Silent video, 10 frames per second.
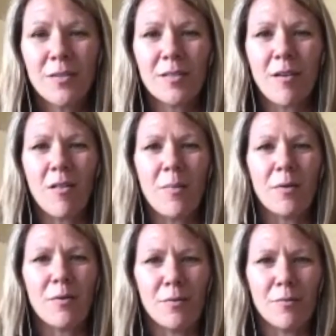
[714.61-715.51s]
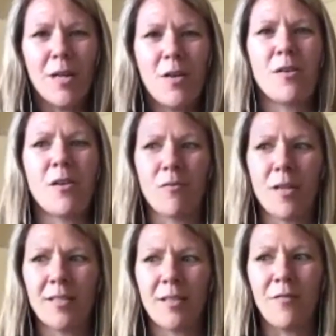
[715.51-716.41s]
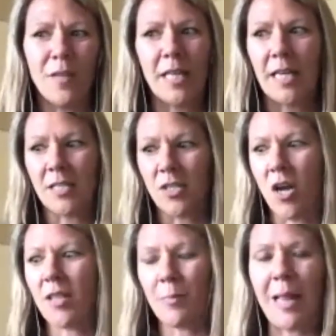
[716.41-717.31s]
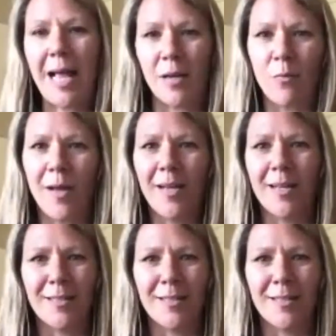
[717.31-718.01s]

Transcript: It's all about, you know, it's the feeling. It's not the black and white.